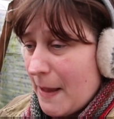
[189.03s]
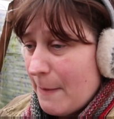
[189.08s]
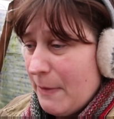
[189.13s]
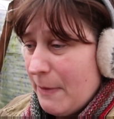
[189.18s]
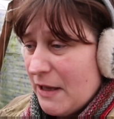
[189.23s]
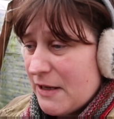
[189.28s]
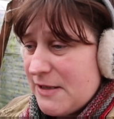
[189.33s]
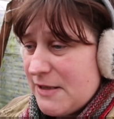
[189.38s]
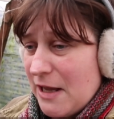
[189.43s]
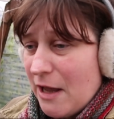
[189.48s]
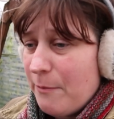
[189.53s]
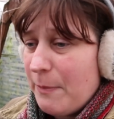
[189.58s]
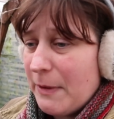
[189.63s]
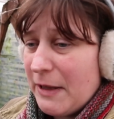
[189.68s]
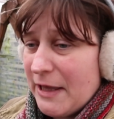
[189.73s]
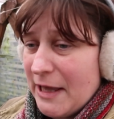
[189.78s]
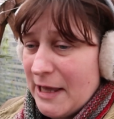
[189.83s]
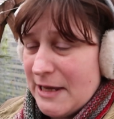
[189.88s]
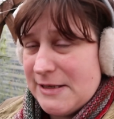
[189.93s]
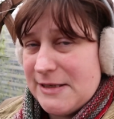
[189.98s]
because there have
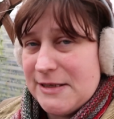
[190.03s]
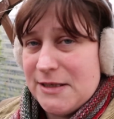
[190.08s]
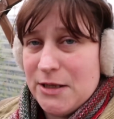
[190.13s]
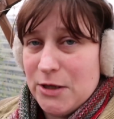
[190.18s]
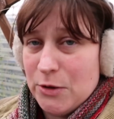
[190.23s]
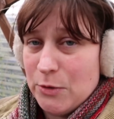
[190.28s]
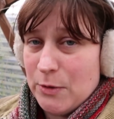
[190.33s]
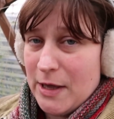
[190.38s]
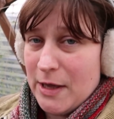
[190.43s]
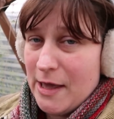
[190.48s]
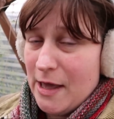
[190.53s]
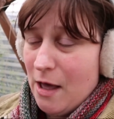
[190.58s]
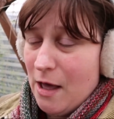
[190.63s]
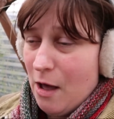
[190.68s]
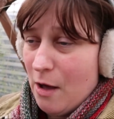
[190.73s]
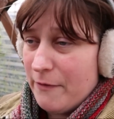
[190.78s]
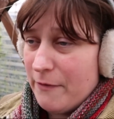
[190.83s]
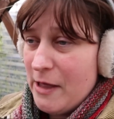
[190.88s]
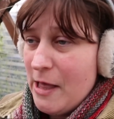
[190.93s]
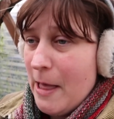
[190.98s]
been cases in the UK
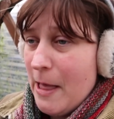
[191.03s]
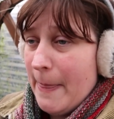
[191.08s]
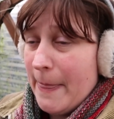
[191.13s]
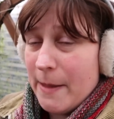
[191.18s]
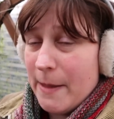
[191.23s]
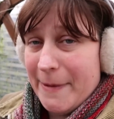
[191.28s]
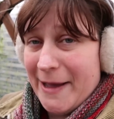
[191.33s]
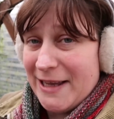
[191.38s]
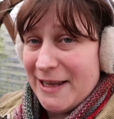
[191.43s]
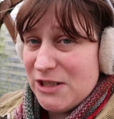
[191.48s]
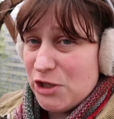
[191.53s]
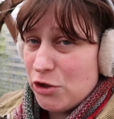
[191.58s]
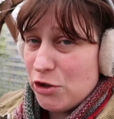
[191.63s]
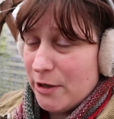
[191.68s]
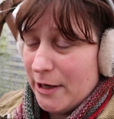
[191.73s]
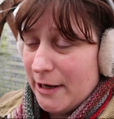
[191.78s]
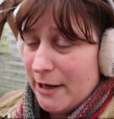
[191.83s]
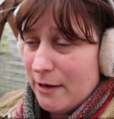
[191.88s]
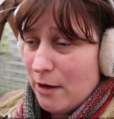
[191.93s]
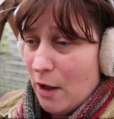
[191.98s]
of the bad
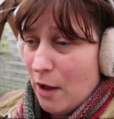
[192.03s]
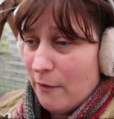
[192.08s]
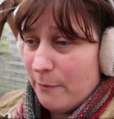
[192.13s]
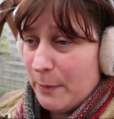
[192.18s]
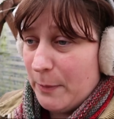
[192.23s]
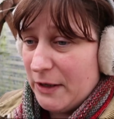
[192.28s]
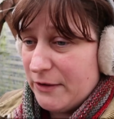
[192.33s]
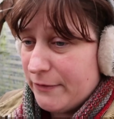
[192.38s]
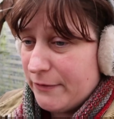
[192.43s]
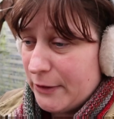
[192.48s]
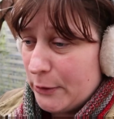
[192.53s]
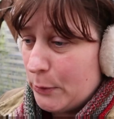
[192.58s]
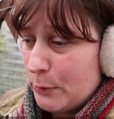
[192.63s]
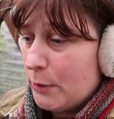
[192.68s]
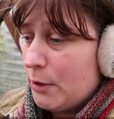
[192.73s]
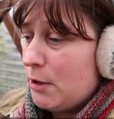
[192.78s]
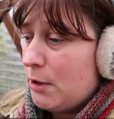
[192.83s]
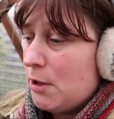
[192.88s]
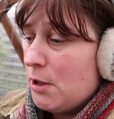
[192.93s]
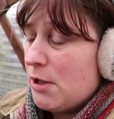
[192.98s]
strain of bird flu.
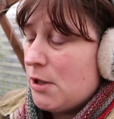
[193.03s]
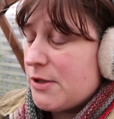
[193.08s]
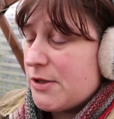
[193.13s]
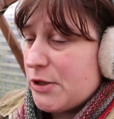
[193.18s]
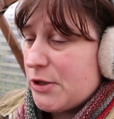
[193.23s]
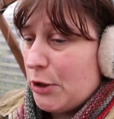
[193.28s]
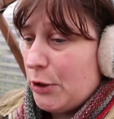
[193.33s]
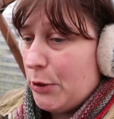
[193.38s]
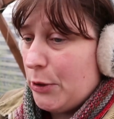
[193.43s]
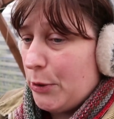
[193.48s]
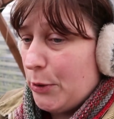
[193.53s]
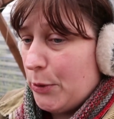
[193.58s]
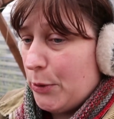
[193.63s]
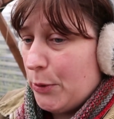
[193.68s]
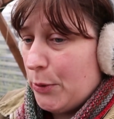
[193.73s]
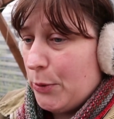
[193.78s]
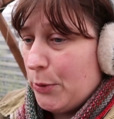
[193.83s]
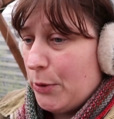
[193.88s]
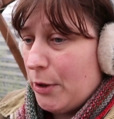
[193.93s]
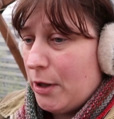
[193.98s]

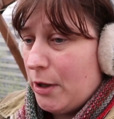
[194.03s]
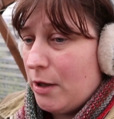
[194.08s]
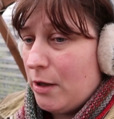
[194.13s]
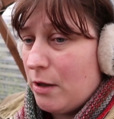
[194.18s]
So